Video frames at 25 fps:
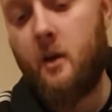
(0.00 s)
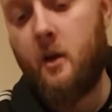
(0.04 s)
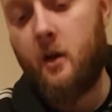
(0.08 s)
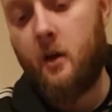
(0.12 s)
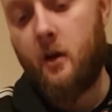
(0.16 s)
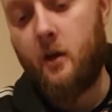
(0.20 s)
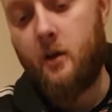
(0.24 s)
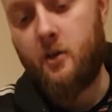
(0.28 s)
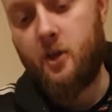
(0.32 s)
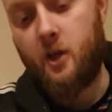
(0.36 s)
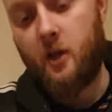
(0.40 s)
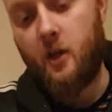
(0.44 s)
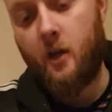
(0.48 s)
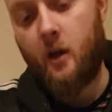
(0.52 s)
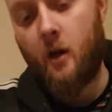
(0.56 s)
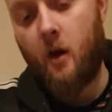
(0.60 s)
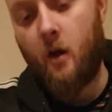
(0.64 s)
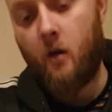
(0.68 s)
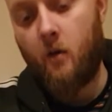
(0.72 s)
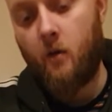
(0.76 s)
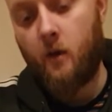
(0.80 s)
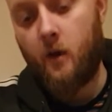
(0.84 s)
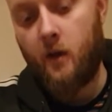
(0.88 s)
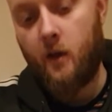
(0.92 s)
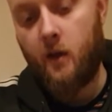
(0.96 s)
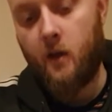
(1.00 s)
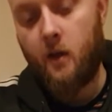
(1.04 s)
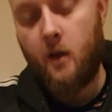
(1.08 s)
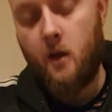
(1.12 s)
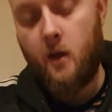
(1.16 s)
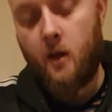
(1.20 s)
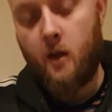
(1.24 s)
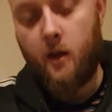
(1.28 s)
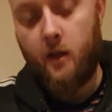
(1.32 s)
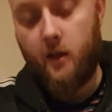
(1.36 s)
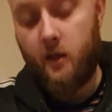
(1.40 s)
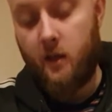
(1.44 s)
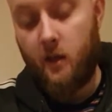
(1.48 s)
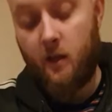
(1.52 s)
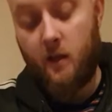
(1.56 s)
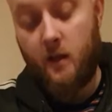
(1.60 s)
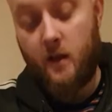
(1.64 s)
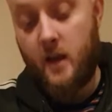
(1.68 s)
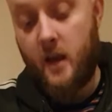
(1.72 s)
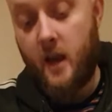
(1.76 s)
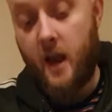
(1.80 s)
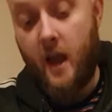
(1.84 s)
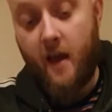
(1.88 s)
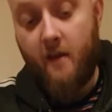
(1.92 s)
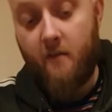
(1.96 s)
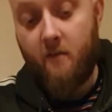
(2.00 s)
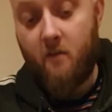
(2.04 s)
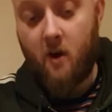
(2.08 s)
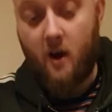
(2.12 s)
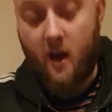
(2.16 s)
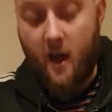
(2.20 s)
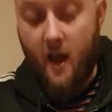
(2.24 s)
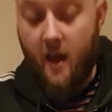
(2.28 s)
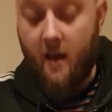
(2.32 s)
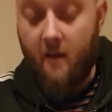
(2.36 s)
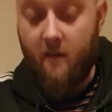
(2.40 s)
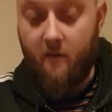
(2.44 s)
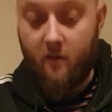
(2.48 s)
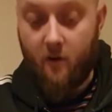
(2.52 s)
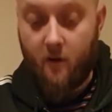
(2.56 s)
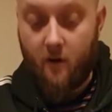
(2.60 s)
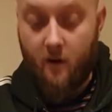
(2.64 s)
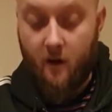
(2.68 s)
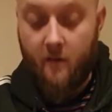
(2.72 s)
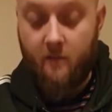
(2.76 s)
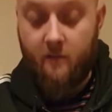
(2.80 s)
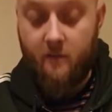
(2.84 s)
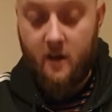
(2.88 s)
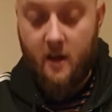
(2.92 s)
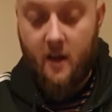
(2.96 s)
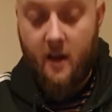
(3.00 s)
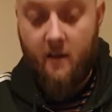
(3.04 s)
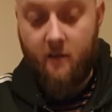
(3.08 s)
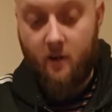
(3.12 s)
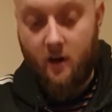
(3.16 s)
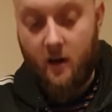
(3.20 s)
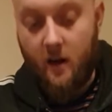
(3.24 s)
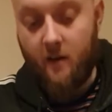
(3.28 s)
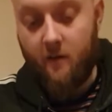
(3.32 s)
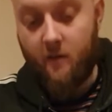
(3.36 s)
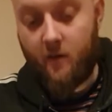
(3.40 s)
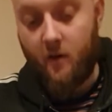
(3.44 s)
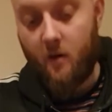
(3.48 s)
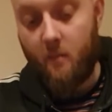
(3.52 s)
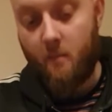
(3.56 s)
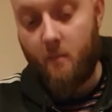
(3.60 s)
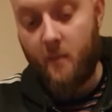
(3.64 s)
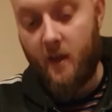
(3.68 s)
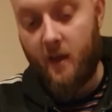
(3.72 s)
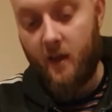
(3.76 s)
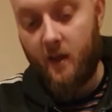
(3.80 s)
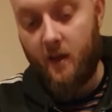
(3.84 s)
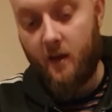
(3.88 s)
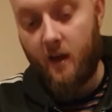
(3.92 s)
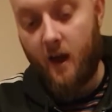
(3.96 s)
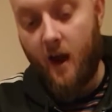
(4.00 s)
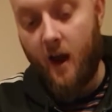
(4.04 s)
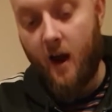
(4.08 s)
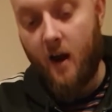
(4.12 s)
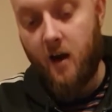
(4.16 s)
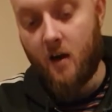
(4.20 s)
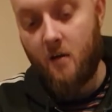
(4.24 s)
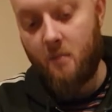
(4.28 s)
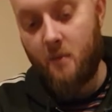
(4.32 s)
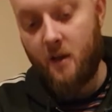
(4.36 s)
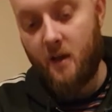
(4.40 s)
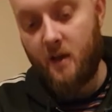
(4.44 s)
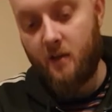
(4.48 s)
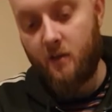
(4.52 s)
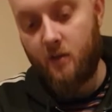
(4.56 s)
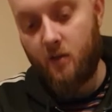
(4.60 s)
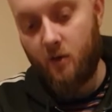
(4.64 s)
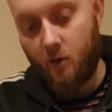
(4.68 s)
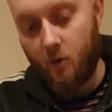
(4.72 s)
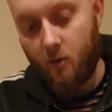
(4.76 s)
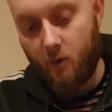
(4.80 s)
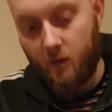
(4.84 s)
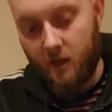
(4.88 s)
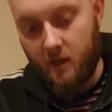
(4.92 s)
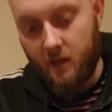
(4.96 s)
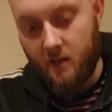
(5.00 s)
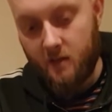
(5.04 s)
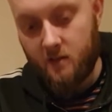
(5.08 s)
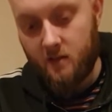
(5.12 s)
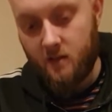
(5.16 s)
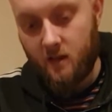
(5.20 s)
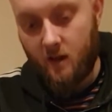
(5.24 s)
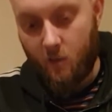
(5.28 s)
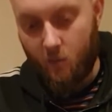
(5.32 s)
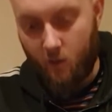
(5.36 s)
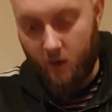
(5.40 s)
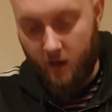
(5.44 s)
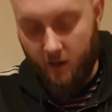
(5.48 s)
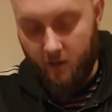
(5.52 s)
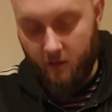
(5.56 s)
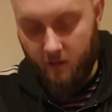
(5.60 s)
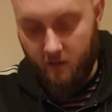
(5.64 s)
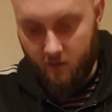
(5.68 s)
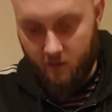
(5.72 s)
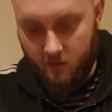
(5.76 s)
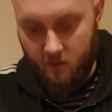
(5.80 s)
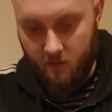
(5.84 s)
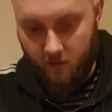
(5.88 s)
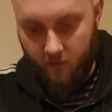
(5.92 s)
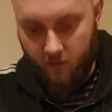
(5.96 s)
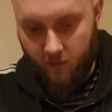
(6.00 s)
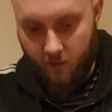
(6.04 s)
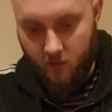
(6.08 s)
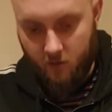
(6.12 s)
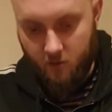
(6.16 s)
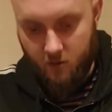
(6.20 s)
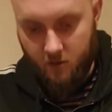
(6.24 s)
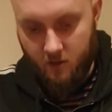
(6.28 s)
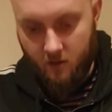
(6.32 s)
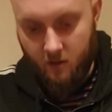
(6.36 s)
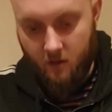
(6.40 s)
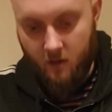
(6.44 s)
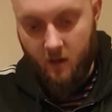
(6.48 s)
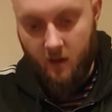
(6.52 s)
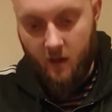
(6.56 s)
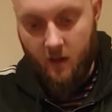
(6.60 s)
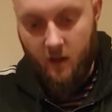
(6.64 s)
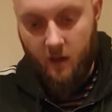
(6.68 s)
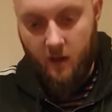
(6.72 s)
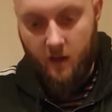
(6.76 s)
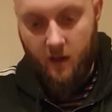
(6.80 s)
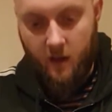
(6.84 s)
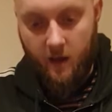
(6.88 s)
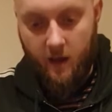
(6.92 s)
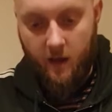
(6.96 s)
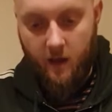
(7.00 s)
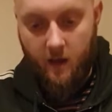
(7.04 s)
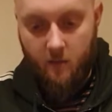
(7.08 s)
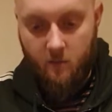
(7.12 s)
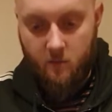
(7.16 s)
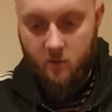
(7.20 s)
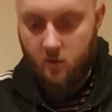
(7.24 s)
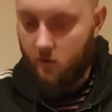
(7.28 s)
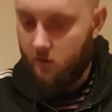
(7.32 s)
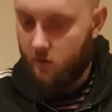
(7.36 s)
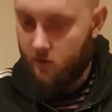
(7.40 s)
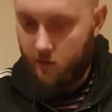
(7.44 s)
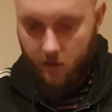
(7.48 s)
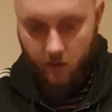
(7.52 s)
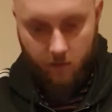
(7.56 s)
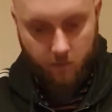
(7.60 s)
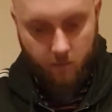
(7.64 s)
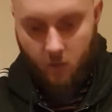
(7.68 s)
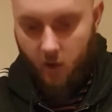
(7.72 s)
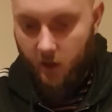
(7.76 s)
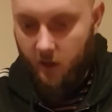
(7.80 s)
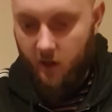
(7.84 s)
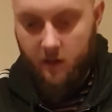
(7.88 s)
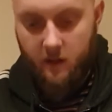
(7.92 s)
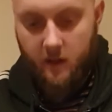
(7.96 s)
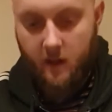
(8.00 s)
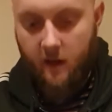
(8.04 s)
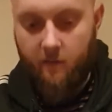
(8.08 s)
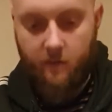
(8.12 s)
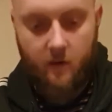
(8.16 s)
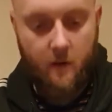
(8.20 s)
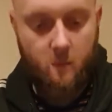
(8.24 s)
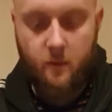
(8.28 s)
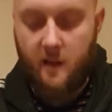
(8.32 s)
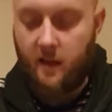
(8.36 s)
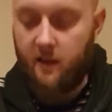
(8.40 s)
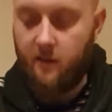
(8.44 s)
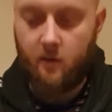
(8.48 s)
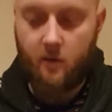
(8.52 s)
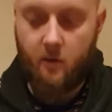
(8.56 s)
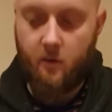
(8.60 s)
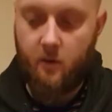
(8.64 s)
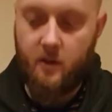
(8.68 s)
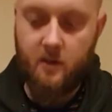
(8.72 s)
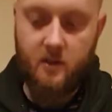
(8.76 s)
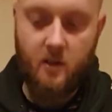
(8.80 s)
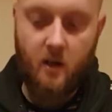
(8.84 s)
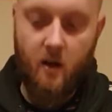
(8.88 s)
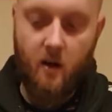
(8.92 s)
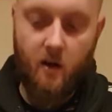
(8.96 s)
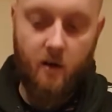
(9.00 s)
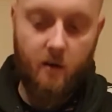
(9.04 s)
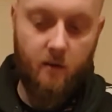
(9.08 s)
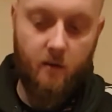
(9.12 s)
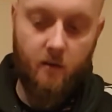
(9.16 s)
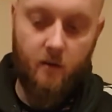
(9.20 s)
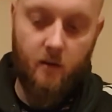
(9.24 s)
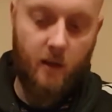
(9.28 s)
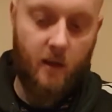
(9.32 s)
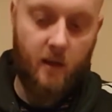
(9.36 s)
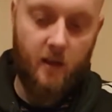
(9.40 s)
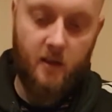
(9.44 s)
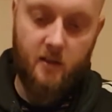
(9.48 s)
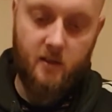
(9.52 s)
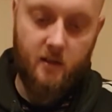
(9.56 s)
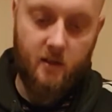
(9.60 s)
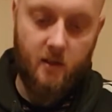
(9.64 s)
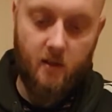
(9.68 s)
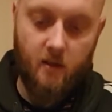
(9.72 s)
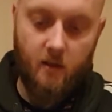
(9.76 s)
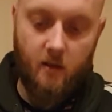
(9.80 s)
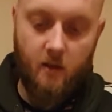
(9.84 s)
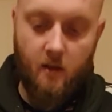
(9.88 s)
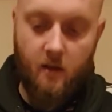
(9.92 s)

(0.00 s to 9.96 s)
Because you can only, like, I've never ever hard made 2 of these without using the fusion. So I was like, I can definitely play 2 of this card. Easy.